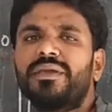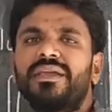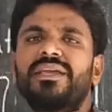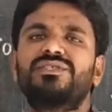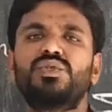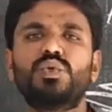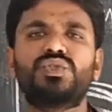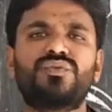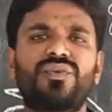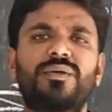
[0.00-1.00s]
being is
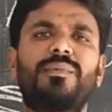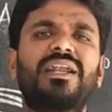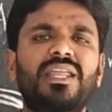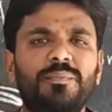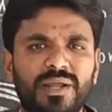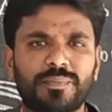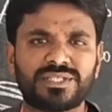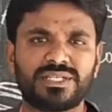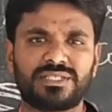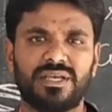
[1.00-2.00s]
used for
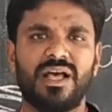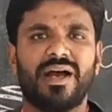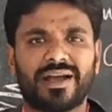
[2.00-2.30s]
multi-purposes,